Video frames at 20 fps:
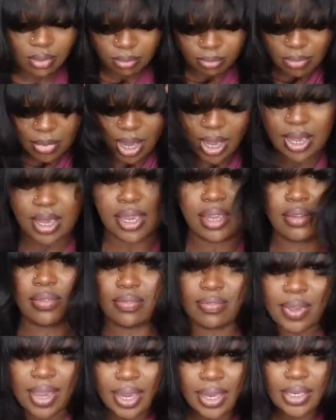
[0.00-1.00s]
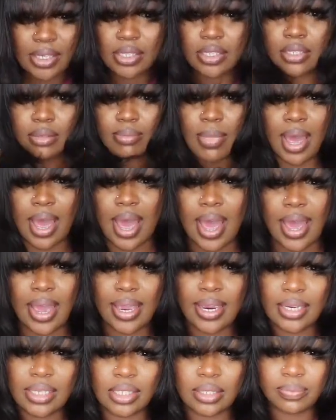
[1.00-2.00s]
my face, my
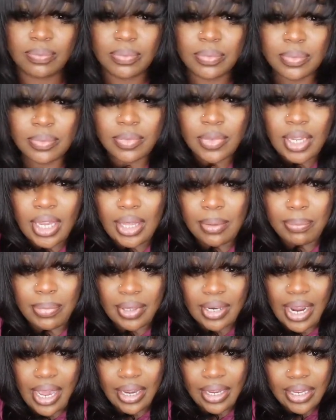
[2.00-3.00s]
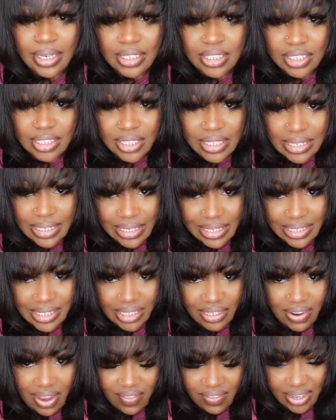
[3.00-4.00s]
eyes, and then I can just,
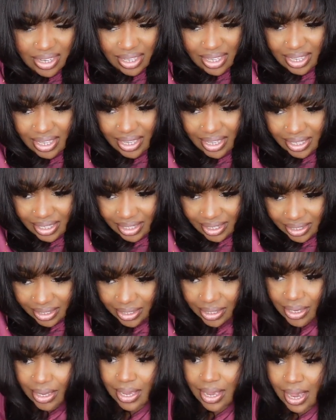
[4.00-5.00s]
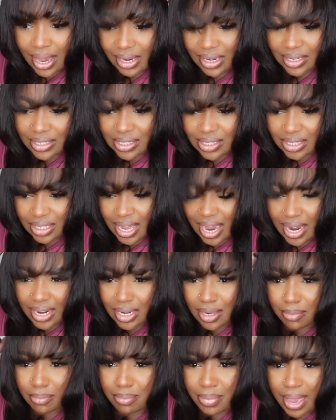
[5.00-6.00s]
instead of having to cut it, I can slide
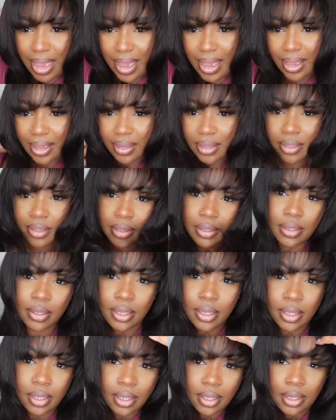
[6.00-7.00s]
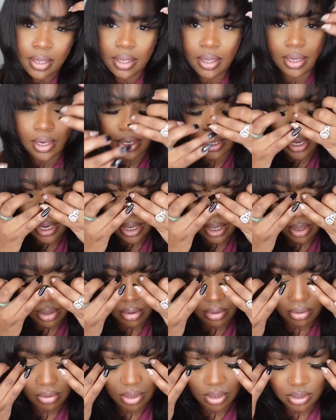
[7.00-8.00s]
it back. And
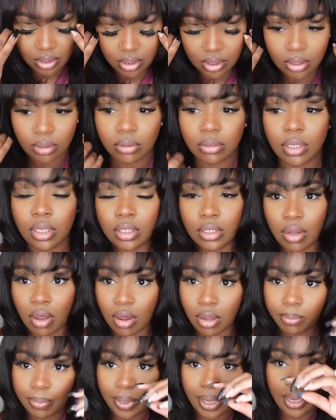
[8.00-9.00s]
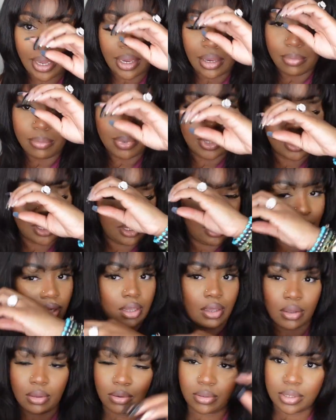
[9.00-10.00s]
now it's still a long bang, but it
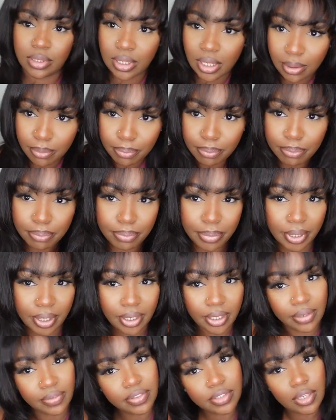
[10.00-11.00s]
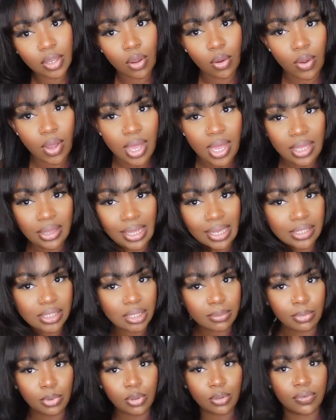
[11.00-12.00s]
goes above. So that's
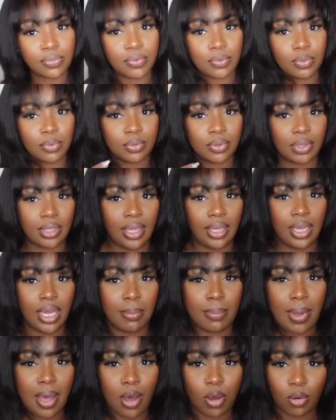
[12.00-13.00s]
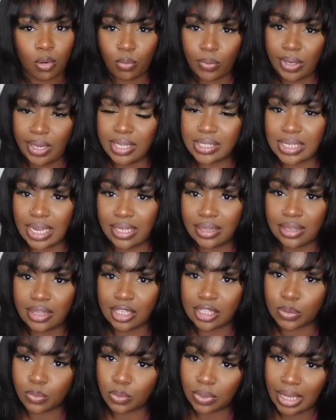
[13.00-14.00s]
the beautiful thing about wigs like
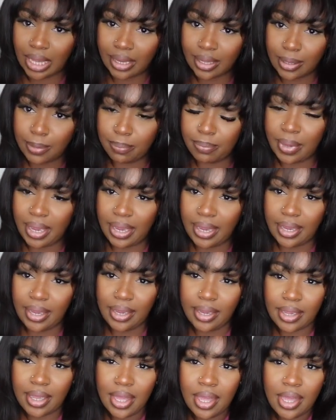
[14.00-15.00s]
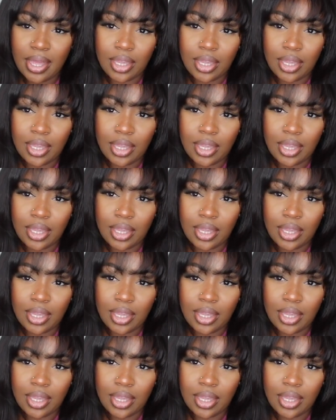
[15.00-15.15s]
this with like a bang.